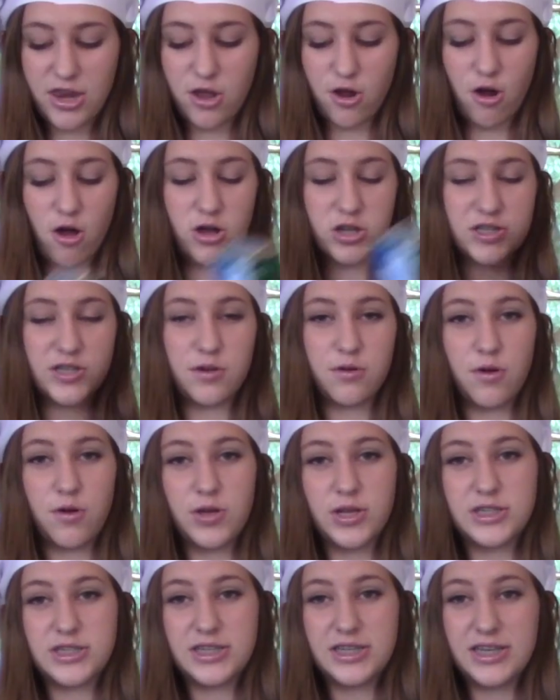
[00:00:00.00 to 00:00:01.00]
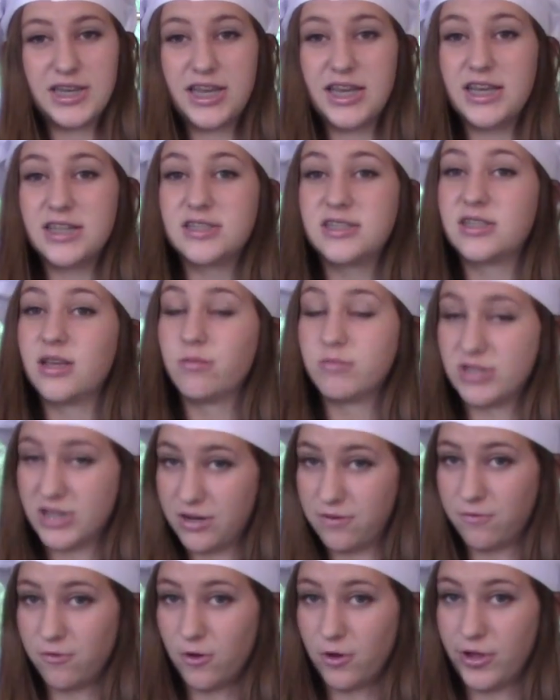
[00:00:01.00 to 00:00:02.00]
you're also going to need some
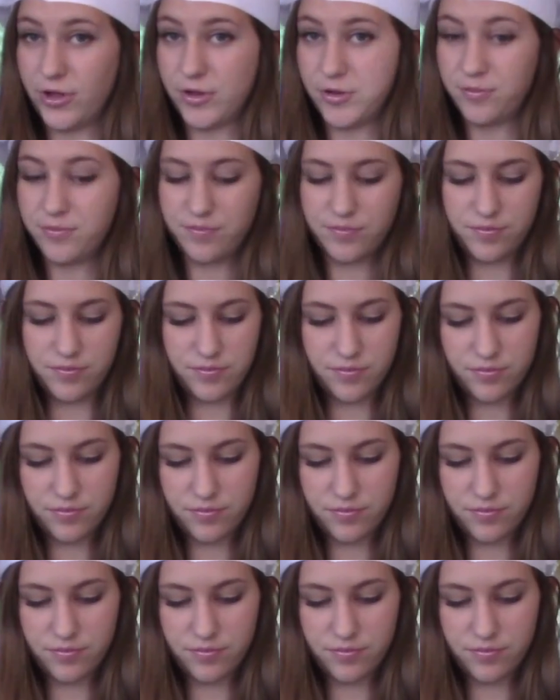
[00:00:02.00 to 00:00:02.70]
tin foil. And to